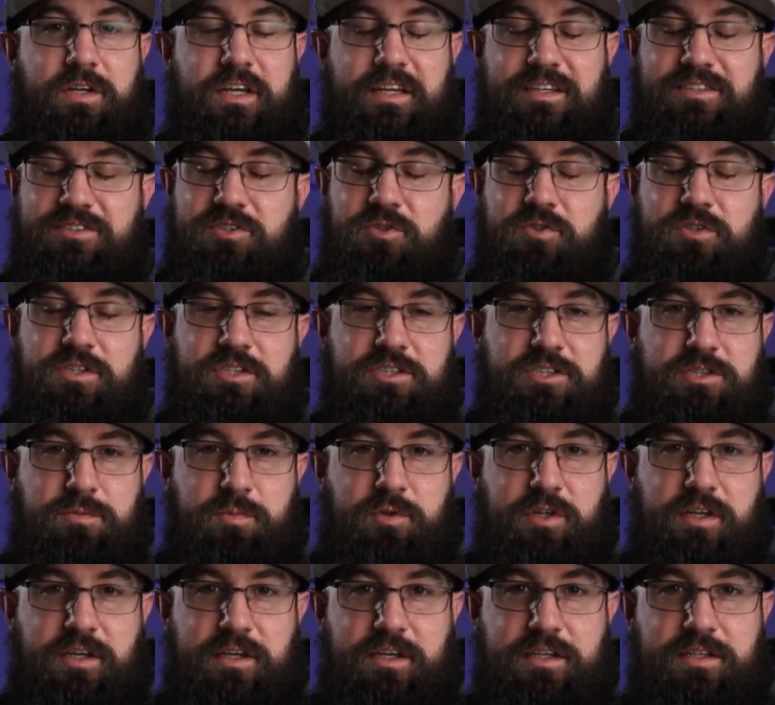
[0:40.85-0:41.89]
He's going to
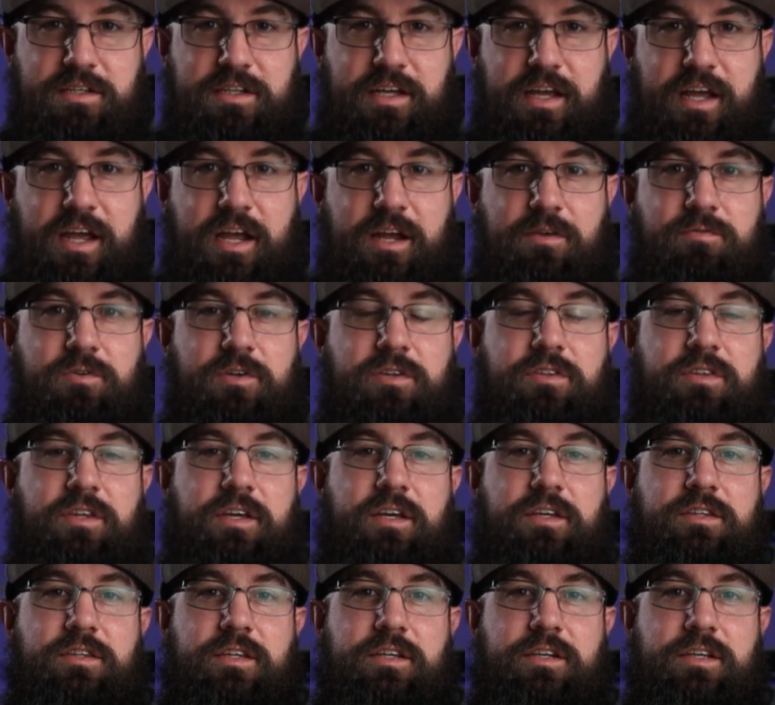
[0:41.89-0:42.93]
explain
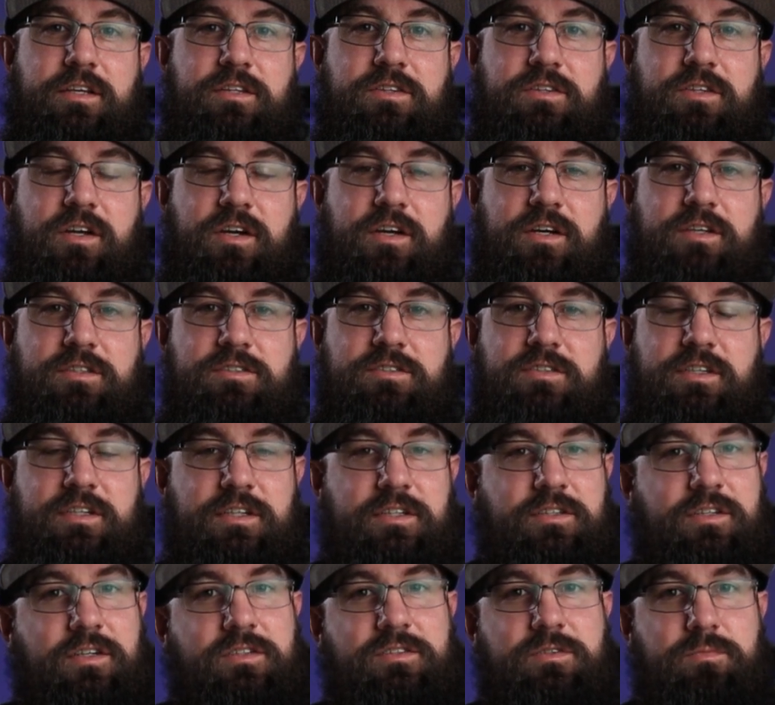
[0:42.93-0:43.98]
everything that it does, and
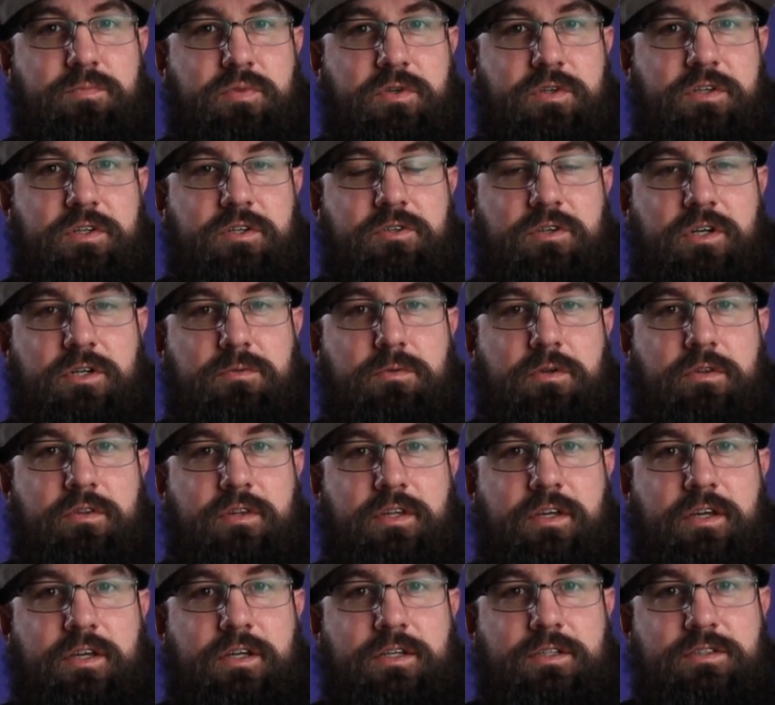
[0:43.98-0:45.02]
it does some pretty incredible
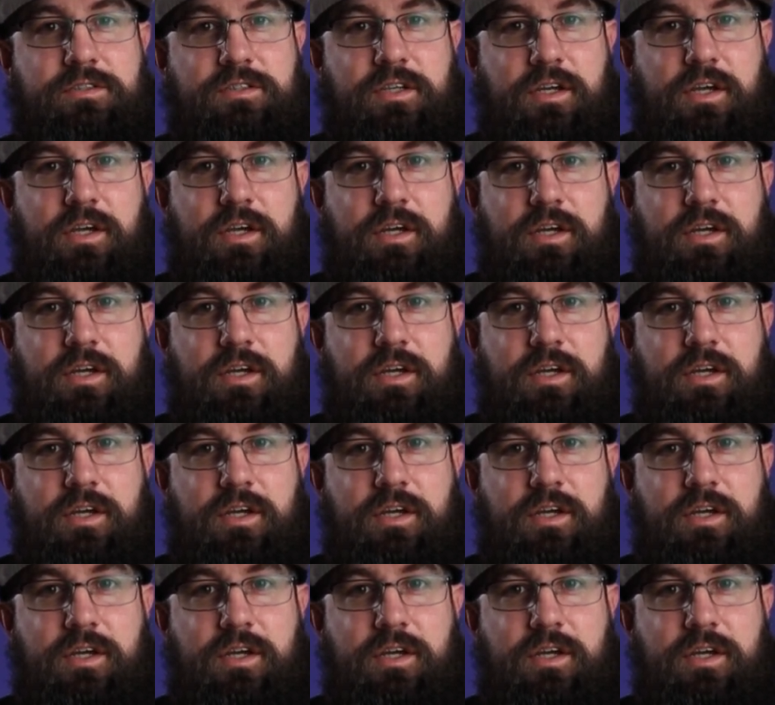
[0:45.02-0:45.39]
things.